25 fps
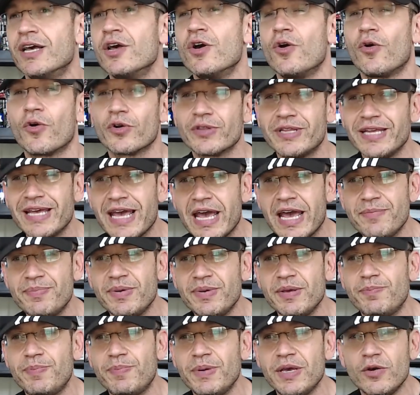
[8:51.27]
or the
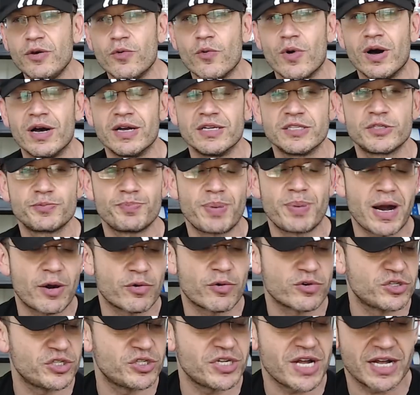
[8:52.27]
ABB ones, Power
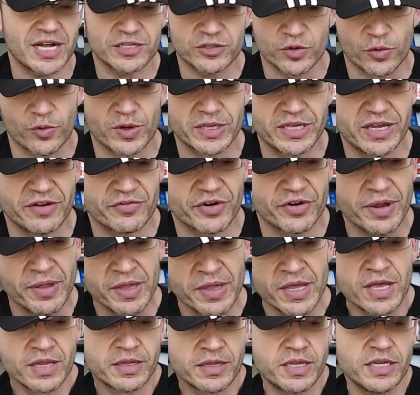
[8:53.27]
Shot, or whatever,
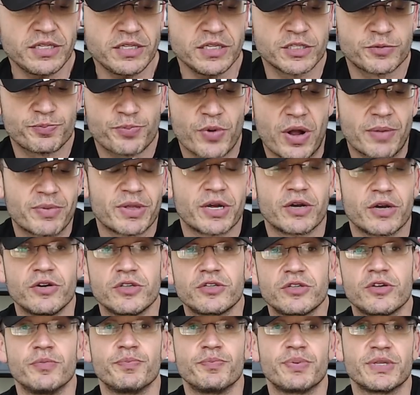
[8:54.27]
this is probably a good
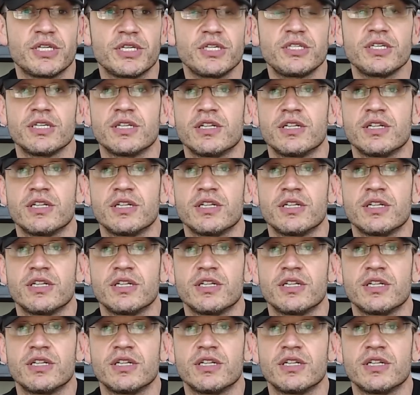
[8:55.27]
competition.